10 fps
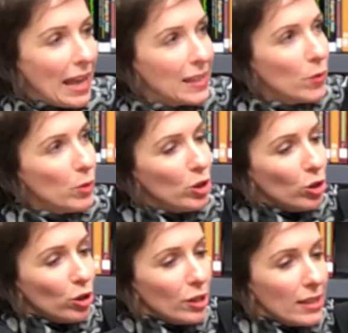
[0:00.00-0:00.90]
And then when
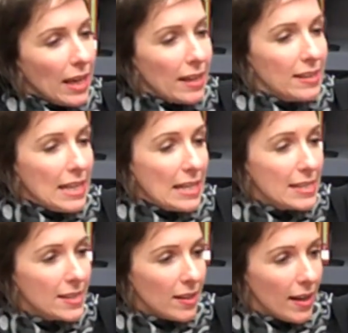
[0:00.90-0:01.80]
you look at the
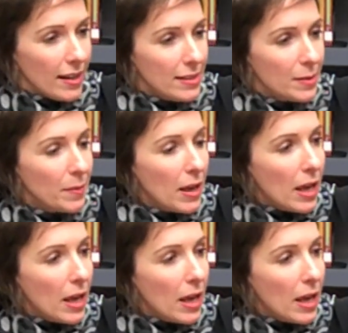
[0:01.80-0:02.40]
inside,